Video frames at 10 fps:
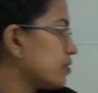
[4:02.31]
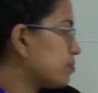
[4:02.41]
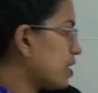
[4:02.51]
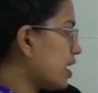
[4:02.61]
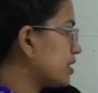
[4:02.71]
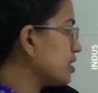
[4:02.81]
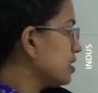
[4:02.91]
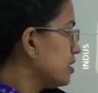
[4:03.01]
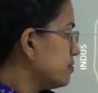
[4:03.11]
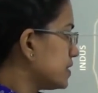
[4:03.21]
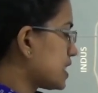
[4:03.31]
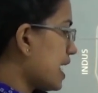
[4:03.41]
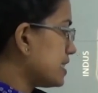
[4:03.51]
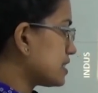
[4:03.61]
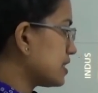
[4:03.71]
plant, which
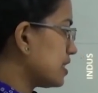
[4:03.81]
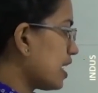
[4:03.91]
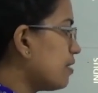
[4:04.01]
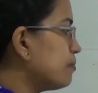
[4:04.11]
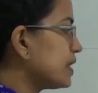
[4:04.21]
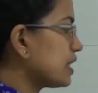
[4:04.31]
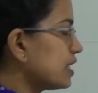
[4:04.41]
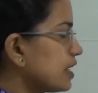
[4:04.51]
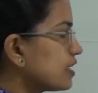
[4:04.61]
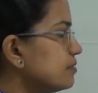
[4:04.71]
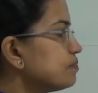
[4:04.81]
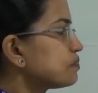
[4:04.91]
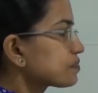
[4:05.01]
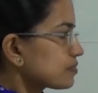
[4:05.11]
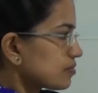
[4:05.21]
lies in the Ramban area.
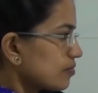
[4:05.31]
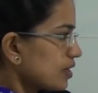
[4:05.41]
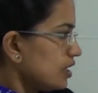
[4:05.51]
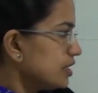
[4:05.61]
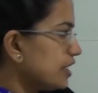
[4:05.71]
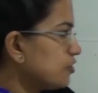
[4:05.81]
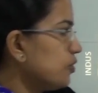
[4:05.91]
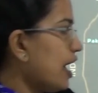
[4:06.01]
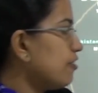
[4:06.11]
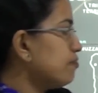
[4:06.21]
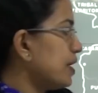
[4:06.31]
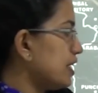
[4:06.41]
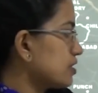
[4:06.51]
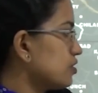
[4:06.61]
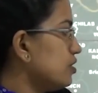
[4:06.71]
Then you have
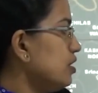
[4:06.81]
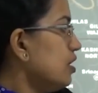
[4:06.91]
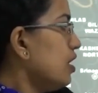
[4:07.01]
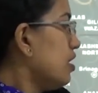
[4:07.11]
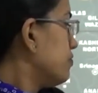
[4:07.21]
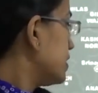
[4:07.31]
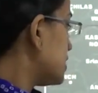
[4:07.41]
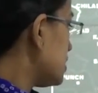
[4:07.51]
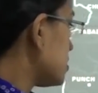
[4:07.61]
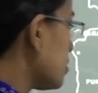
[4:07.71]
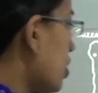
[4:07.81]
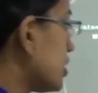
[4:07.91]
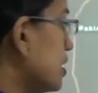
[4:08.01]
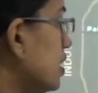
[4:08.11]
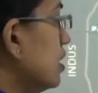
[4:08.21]
Palakdul, which is
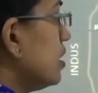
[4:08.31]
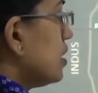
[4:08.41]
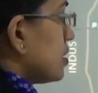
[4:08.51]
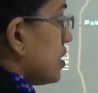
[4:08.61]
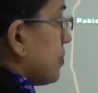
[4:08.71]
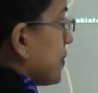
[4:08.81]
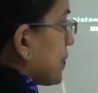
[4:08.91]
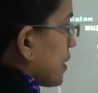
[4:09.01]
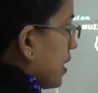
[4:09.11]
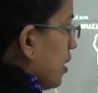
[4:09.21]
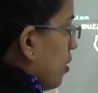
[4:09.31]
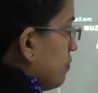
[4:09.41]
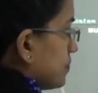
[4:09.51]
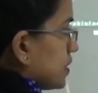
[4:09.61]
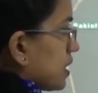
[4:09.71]
on the tributary
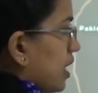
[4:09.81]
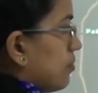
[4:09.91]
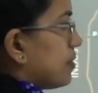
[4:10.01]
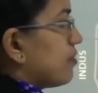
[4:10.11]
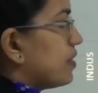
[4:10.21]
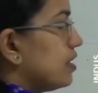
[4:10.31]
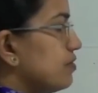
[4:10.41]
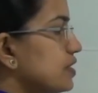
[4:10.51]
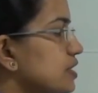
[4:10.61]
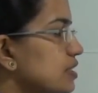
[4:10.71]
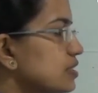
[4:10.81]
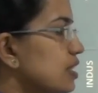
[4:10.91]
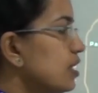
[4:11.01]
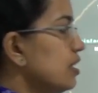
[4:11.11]
of Chenab river, which is the